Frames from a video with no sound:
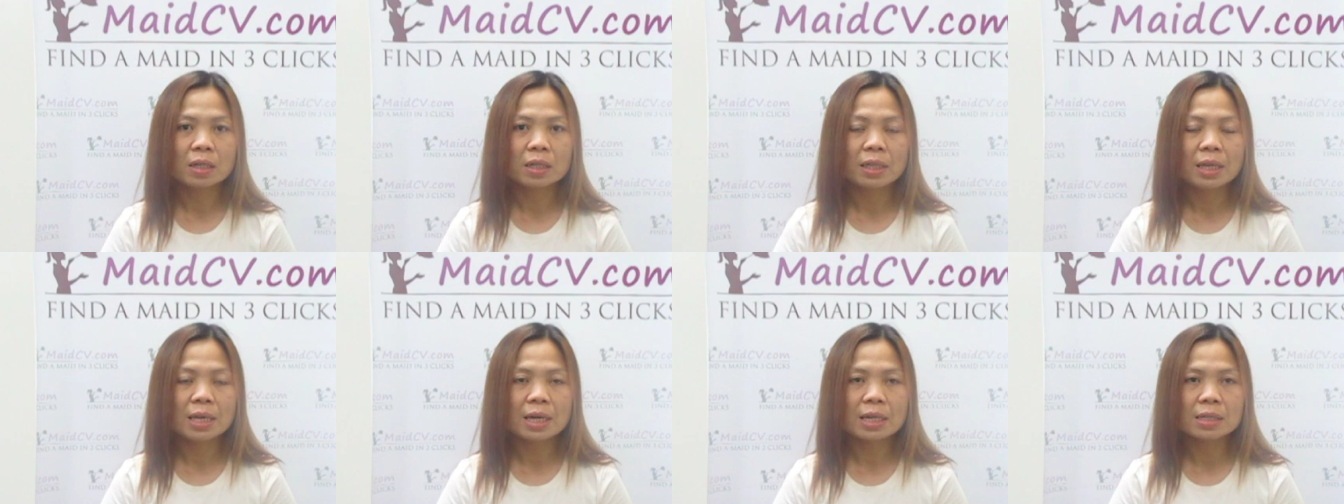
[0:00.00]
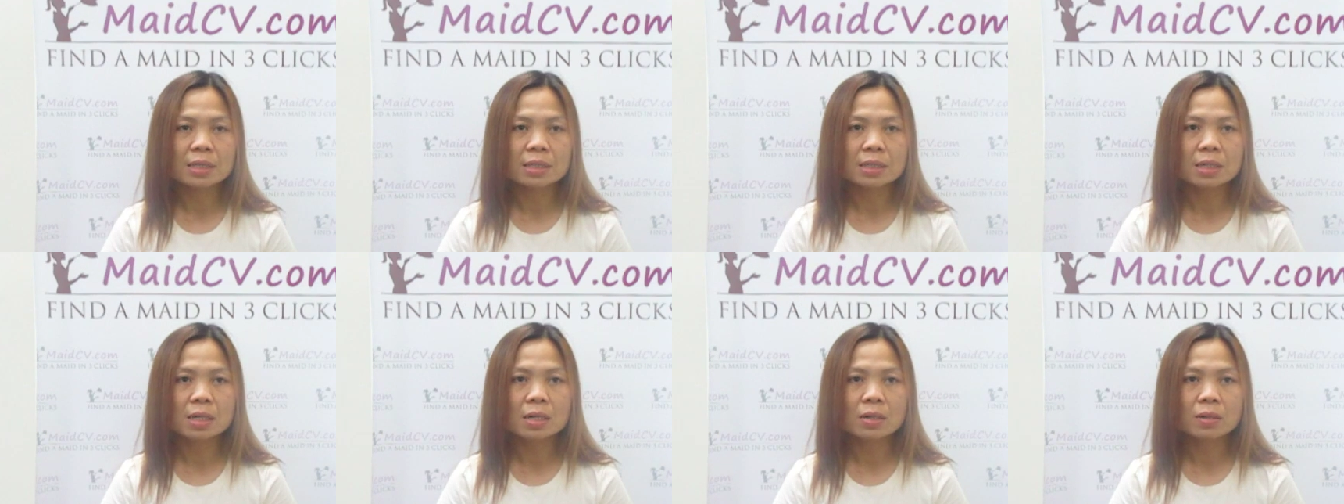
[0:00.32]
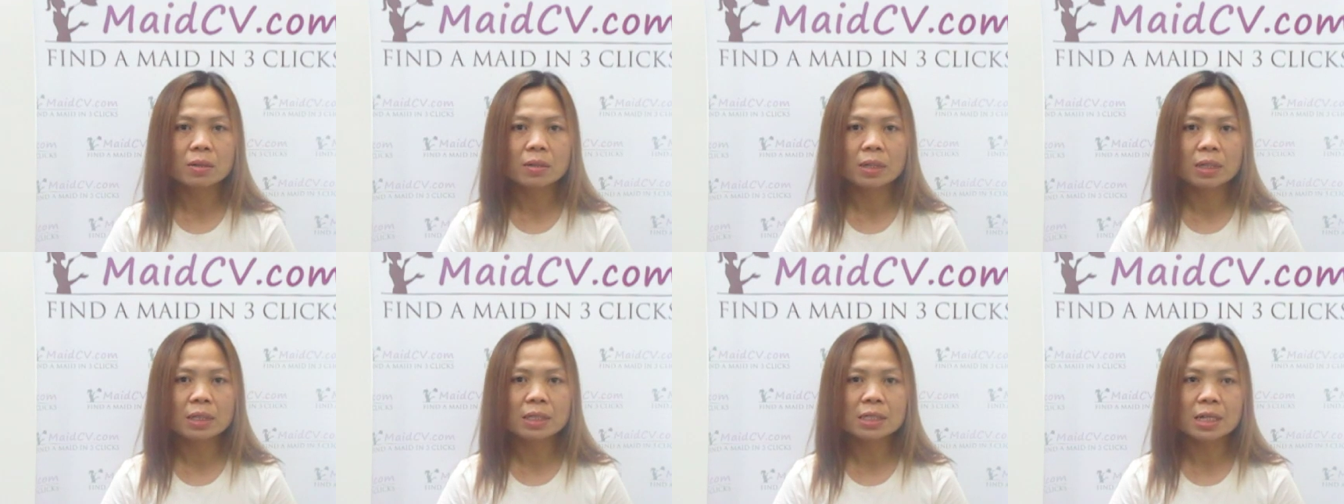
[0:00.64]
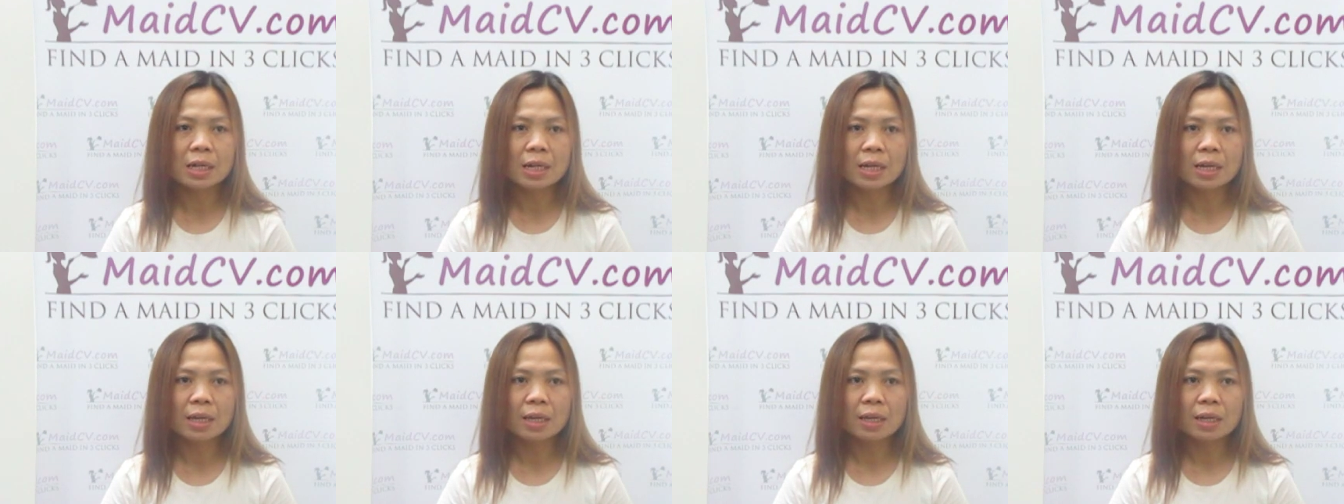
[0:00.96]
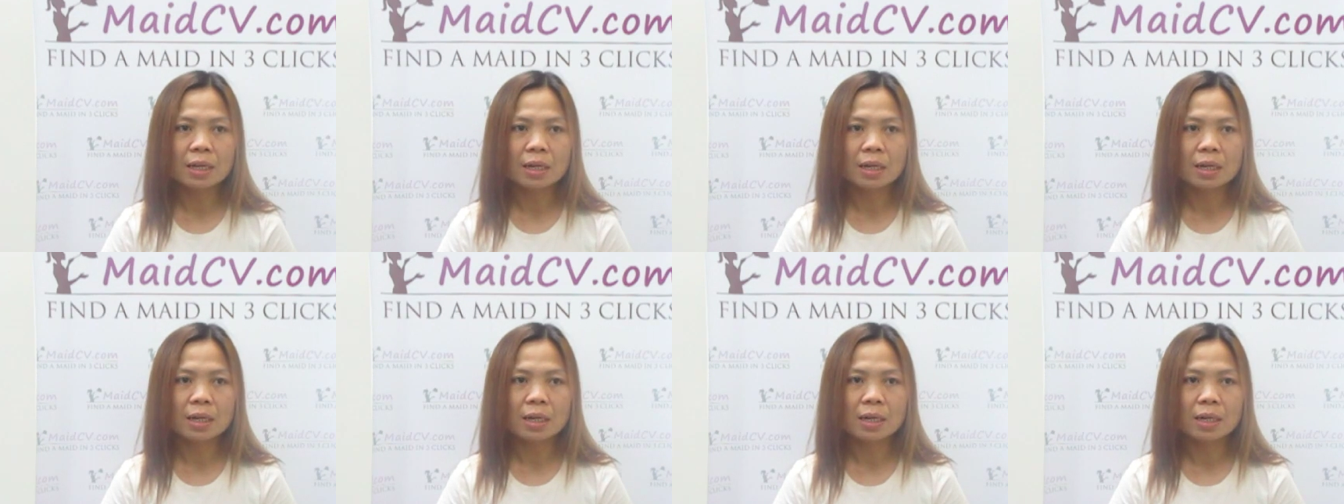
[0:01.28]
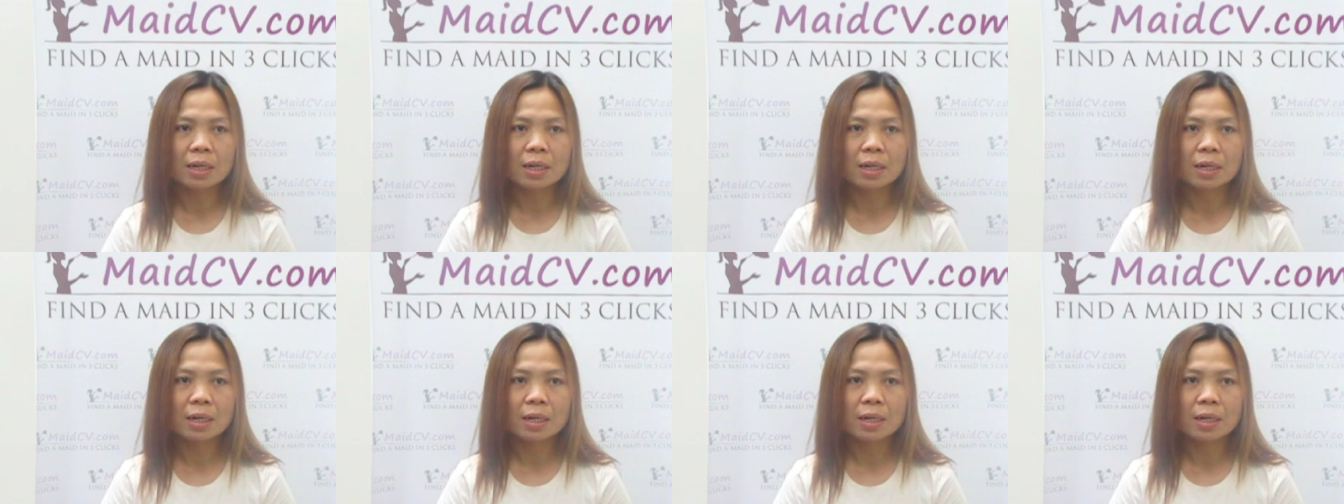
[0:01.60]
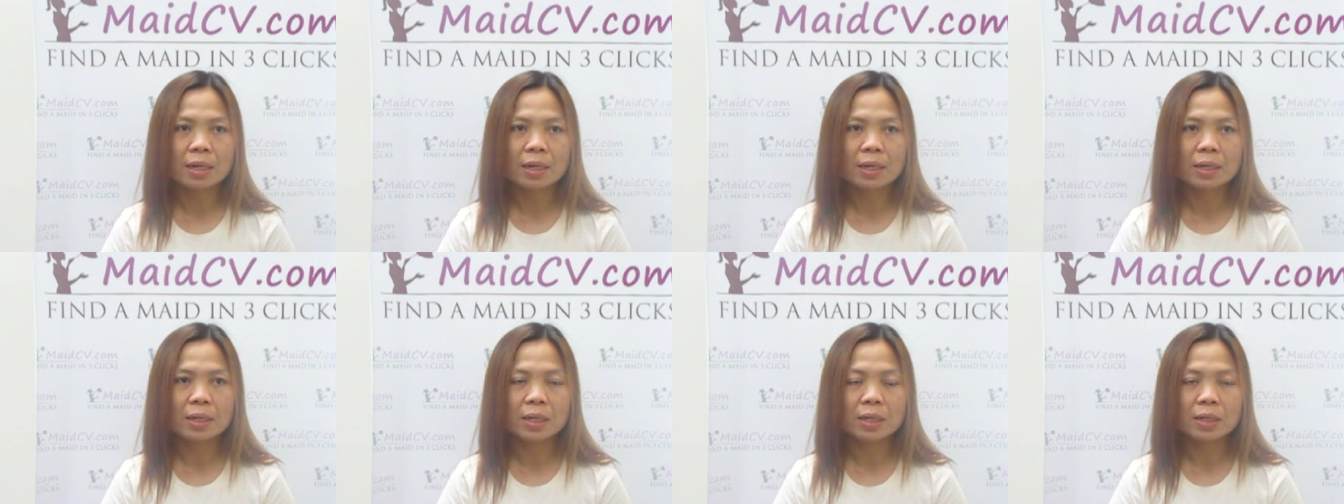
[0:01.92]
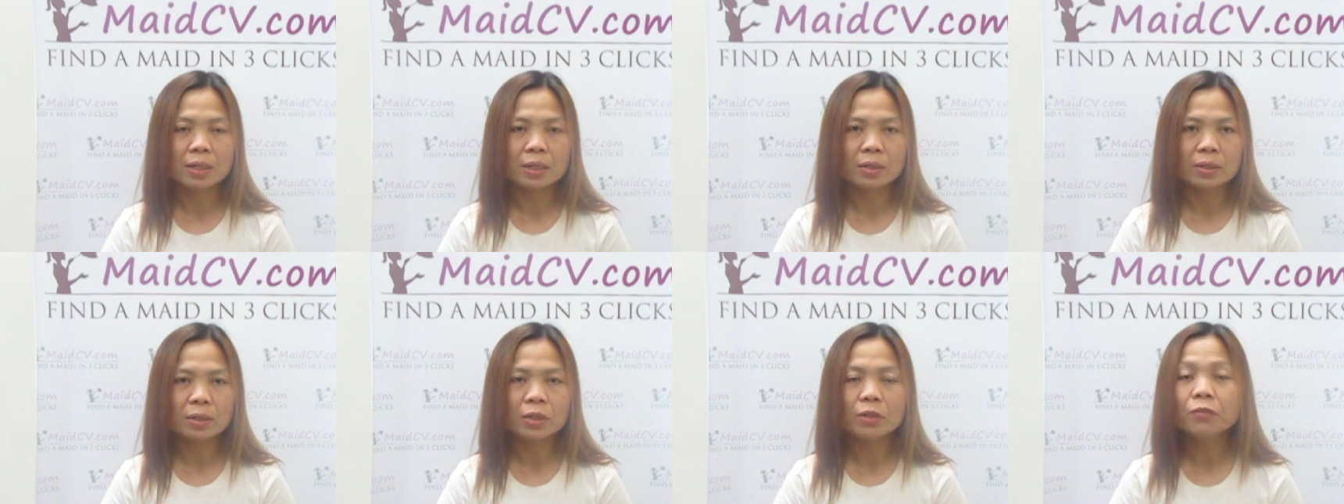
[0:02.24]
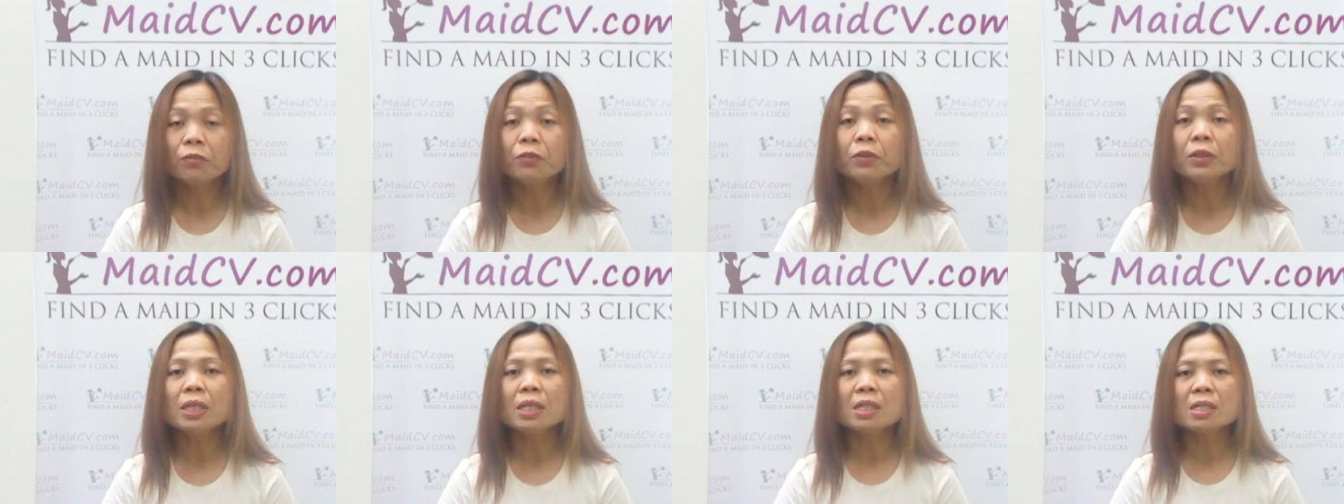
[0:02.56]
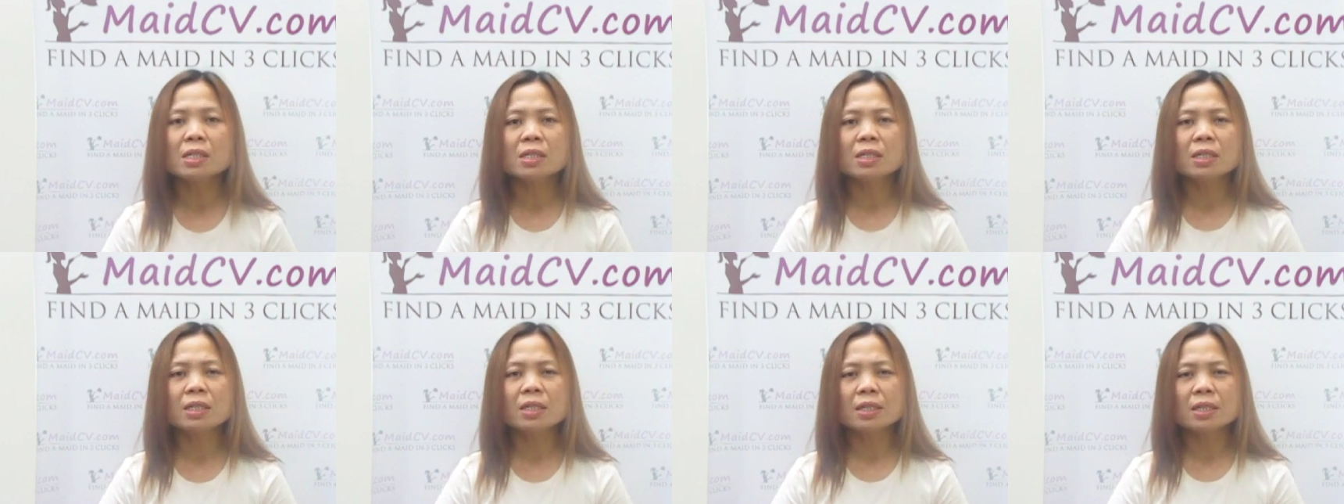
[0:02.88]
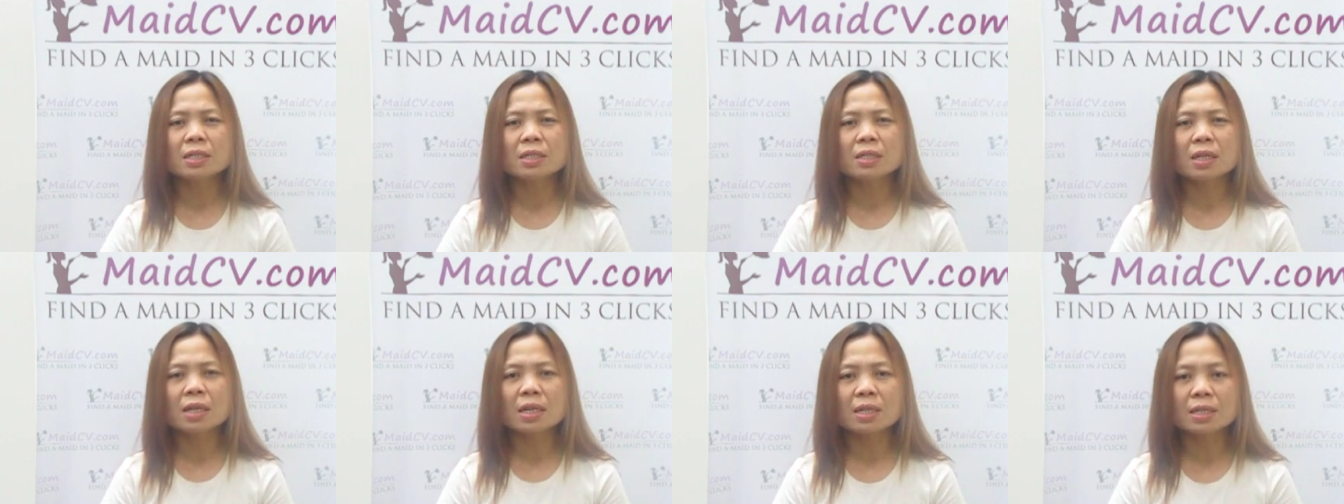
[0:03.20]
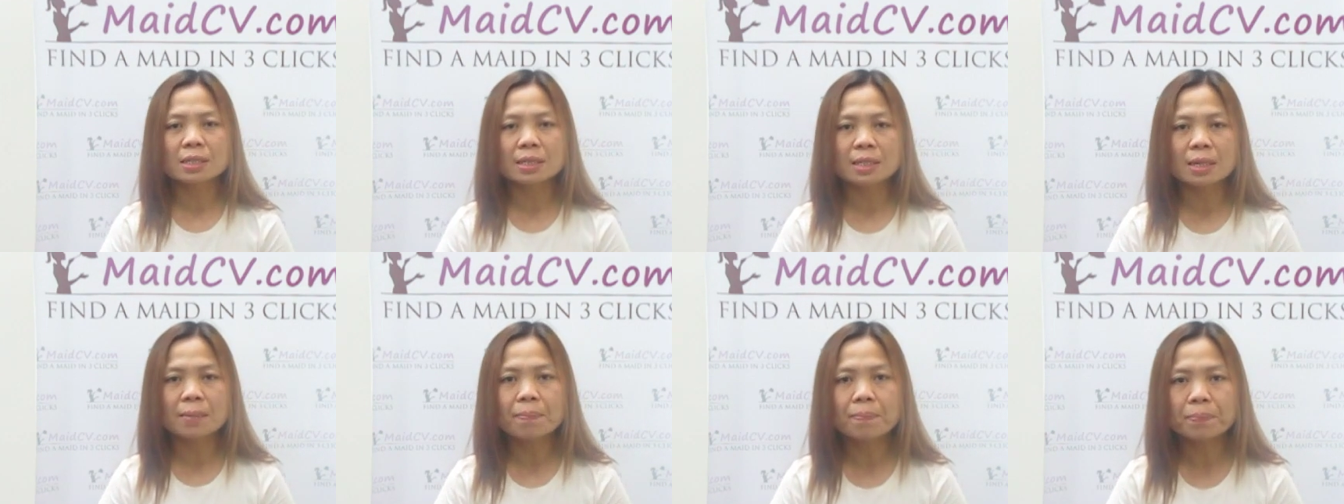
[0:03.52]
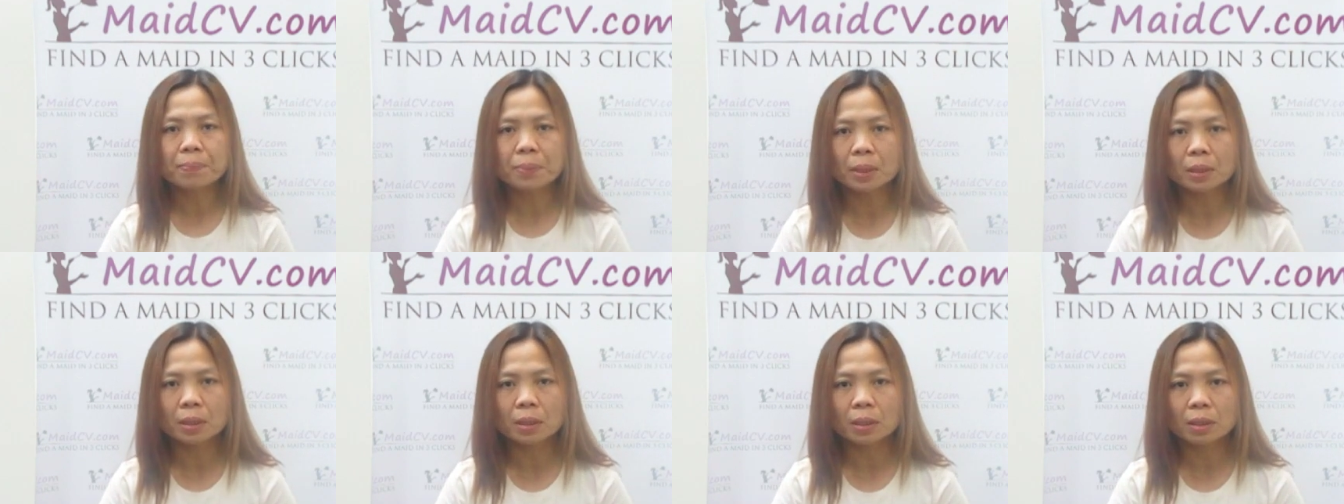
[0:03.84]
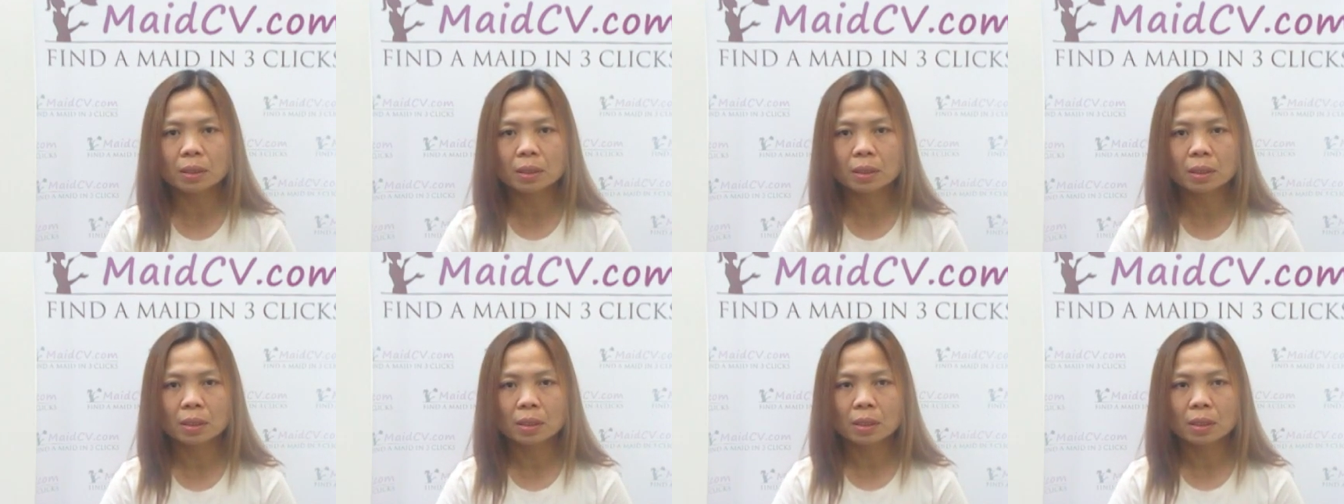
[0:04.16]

Yes. Oh, it's like, their food is just simple.